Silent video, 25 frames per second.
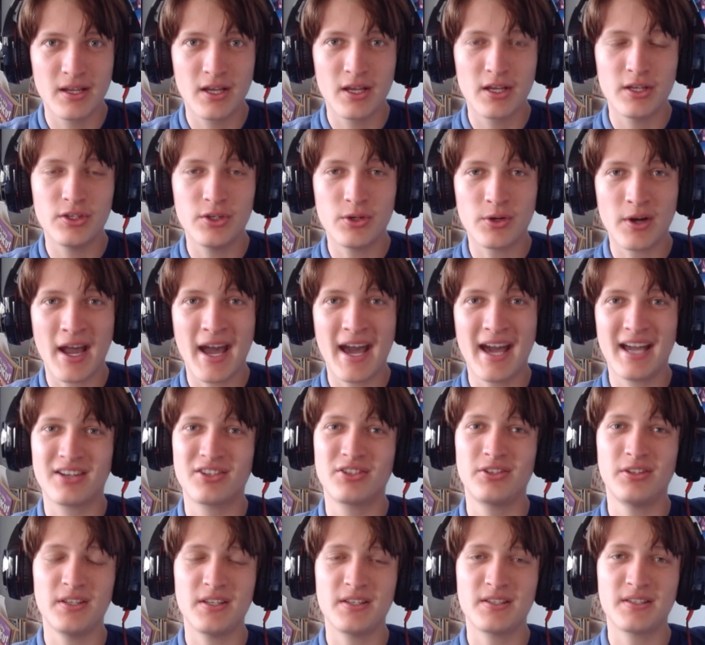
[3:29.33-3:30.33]
You're
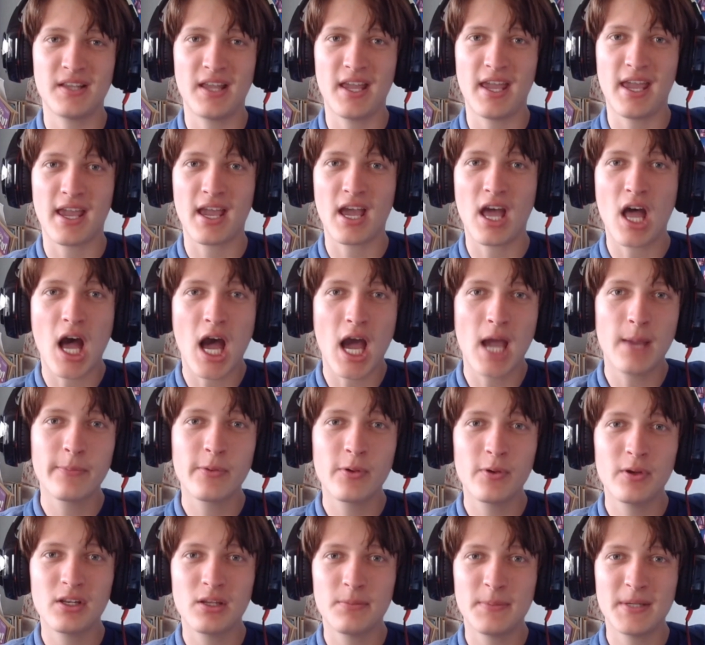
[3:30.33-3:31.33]
actually saying, I'm
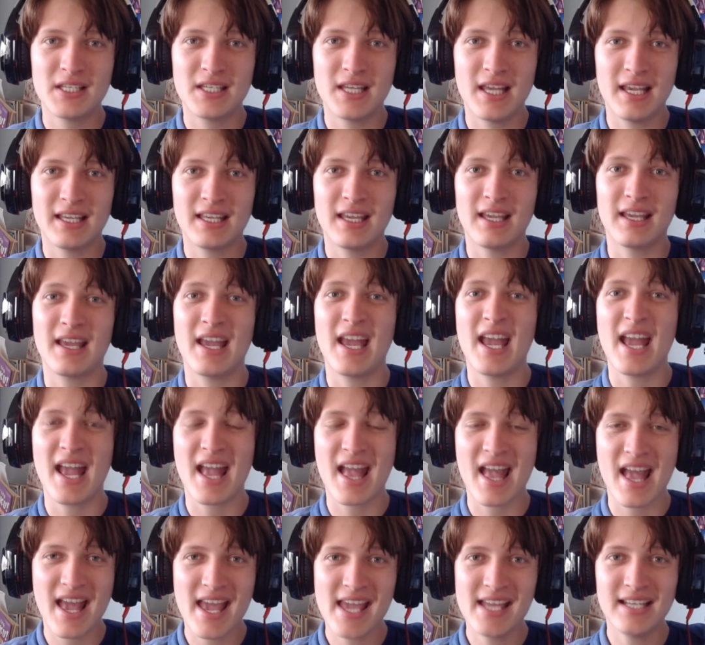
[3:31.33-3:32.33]
going to be taking
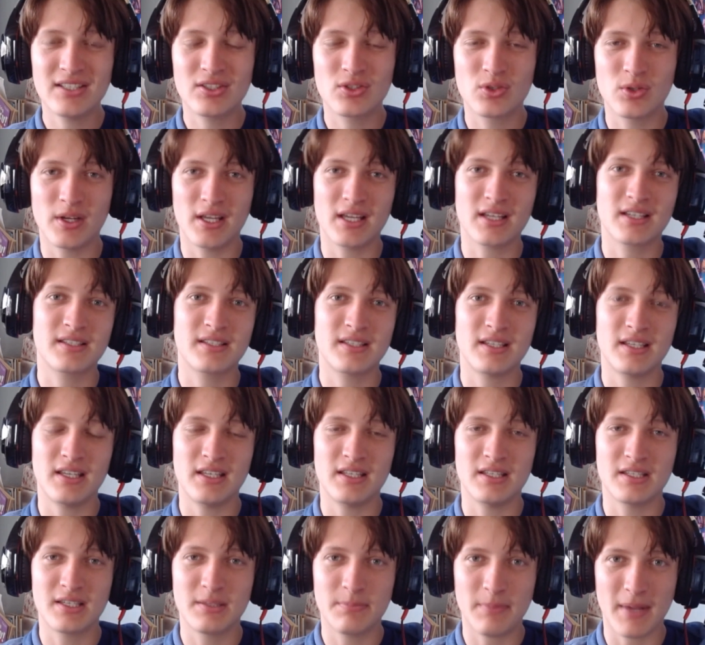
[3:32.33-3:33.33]
8 tricks in
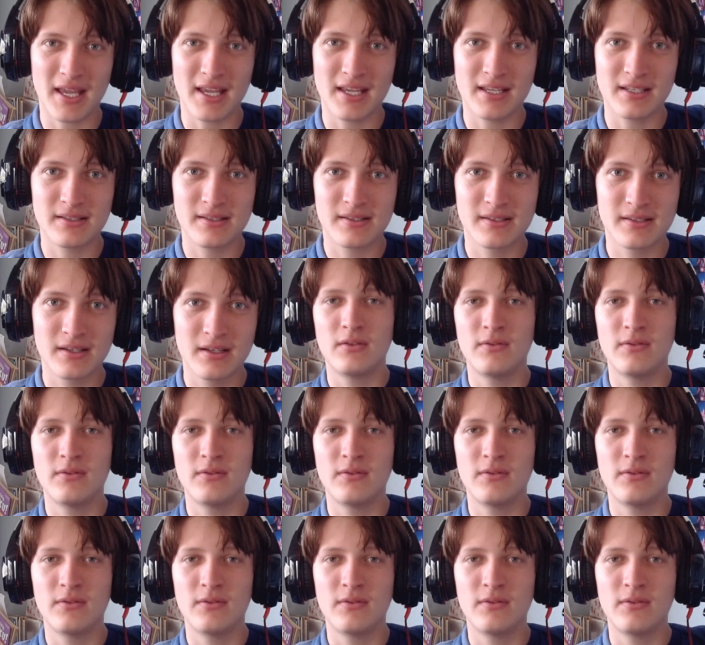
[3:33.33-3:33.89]
spades.